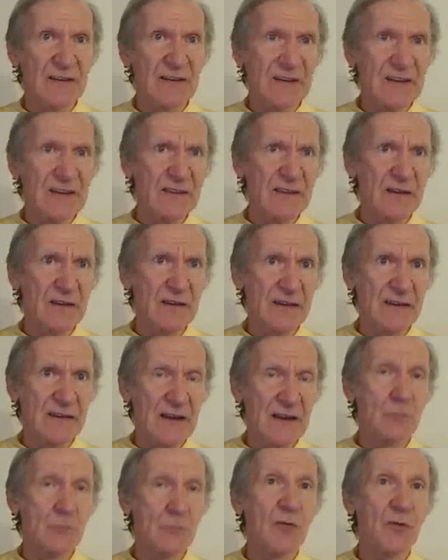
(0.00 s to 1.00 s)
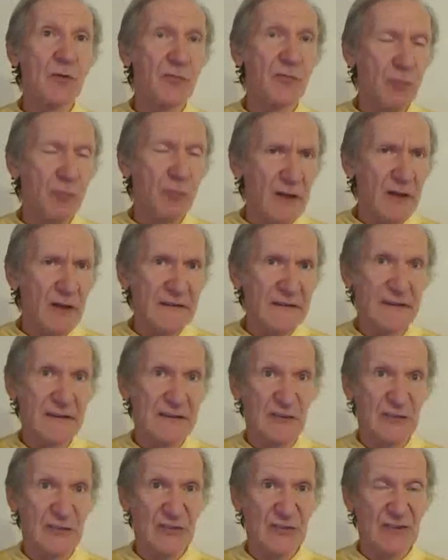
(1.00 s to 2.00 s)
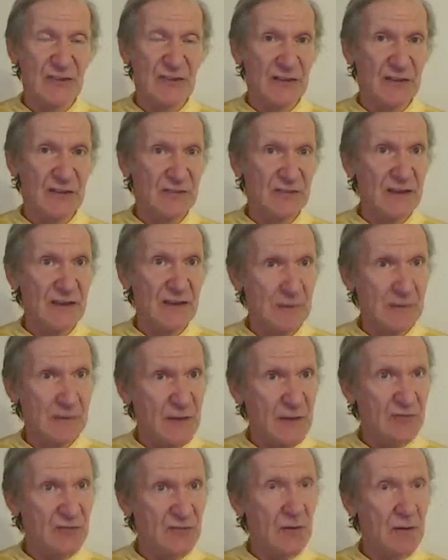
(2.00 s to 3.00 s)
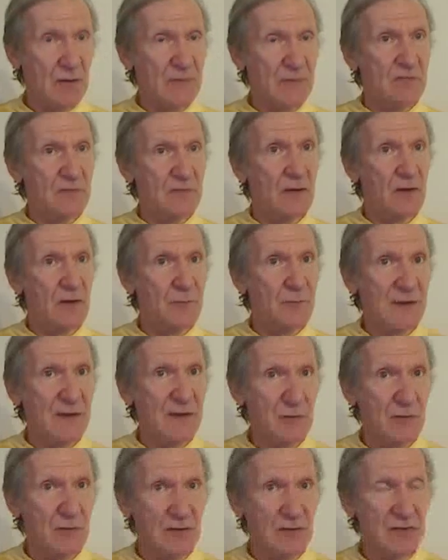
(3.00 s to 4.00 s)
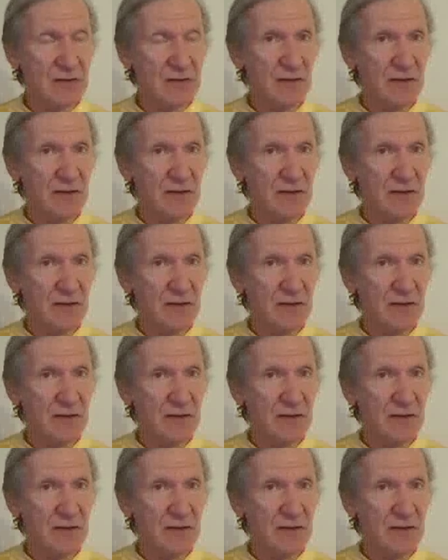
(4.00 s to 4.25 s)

inner realm of oneness as the elements come in one by one.